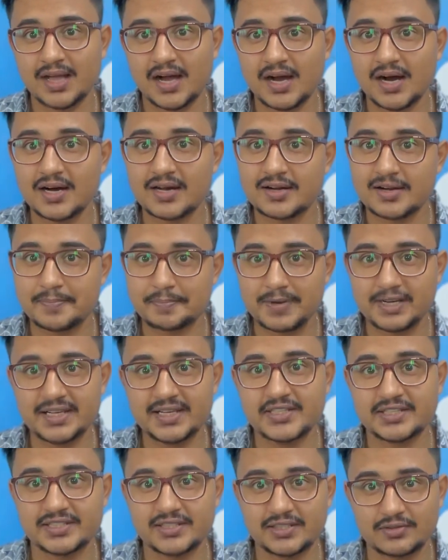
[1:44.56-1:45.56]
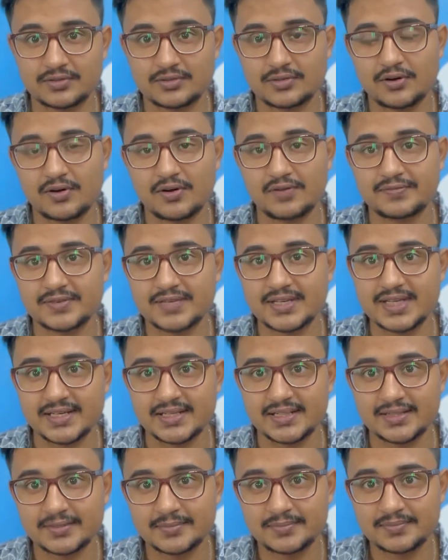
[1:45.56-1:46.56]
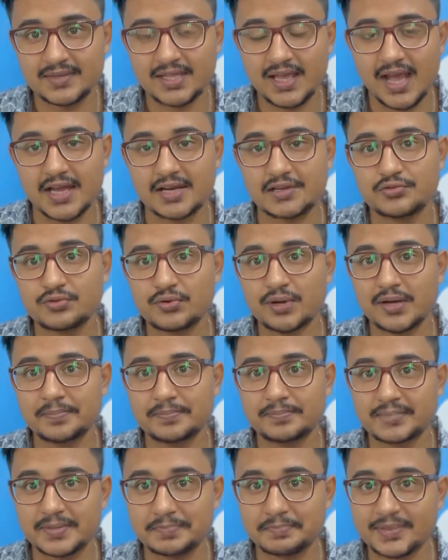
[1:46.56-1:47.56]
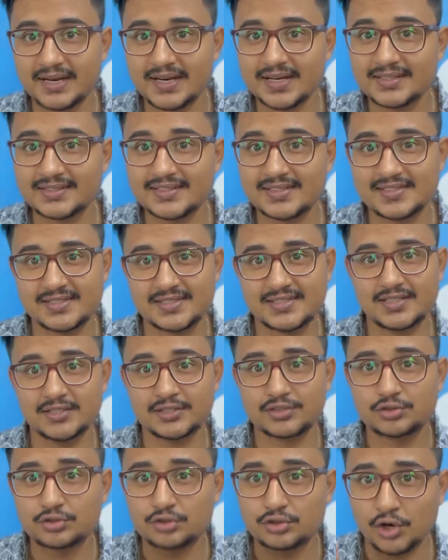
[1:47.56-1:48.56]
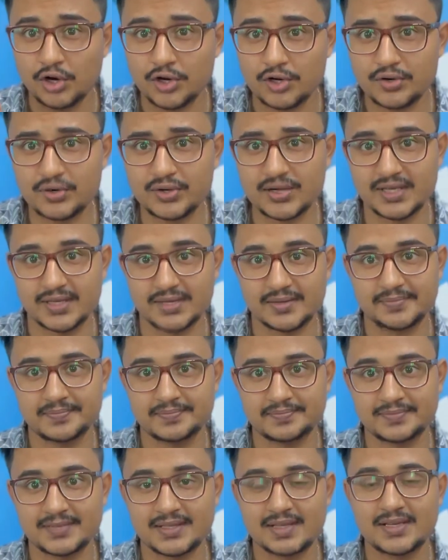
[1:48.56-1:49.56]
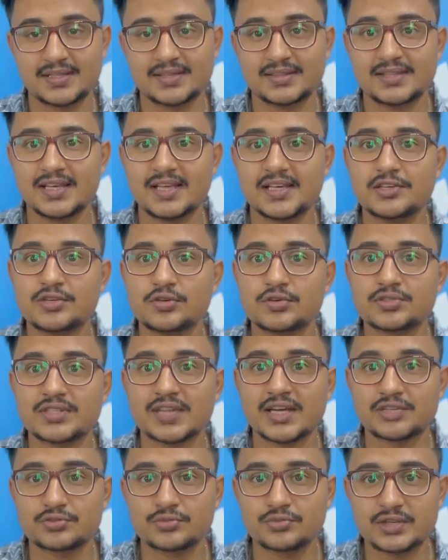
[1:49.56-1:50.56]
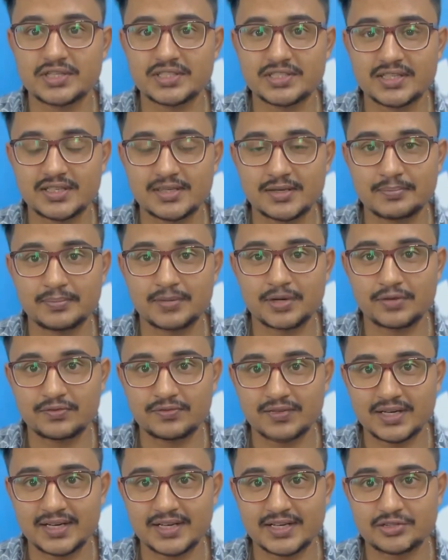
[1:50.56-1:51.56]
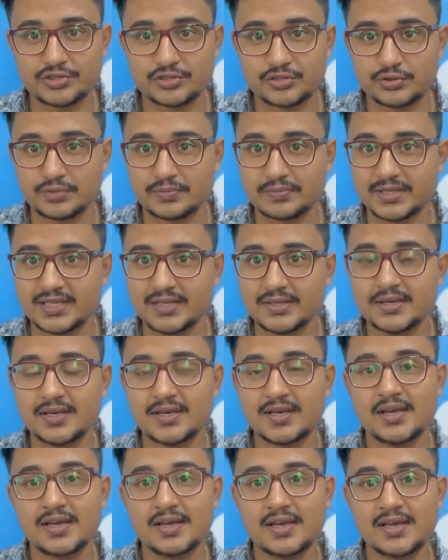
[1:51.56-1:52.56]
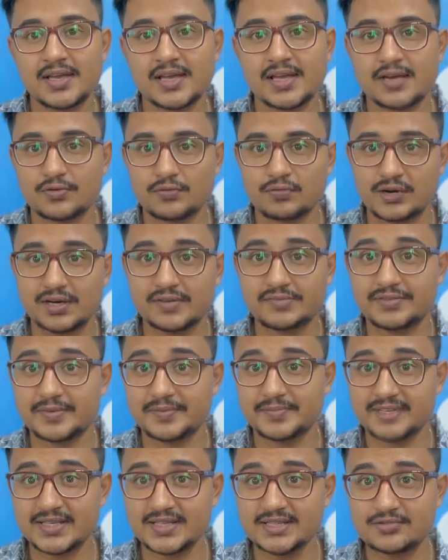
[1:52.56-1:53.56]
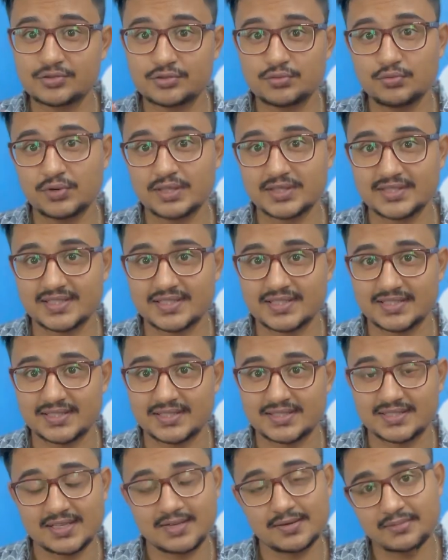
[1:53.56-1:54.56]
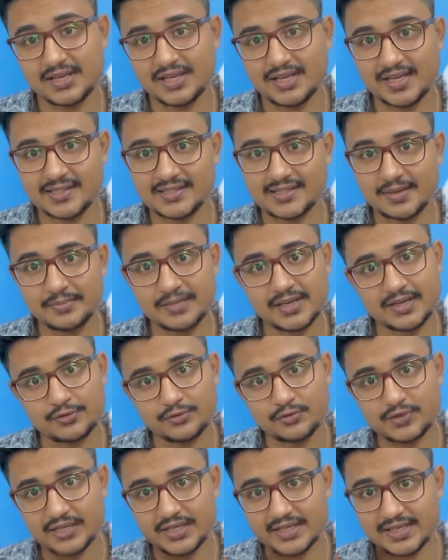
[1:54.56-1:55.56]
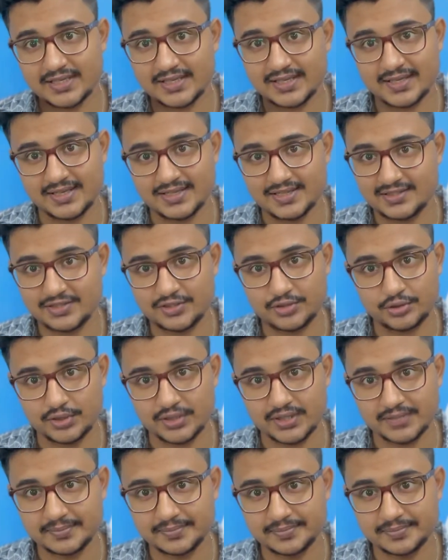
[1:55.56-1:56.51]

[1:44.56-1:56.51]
a repetition of NEET and you have prepared this year thoroughly, then your saturation number of correct should be in 150s to 160s. In main exam, it would increase surely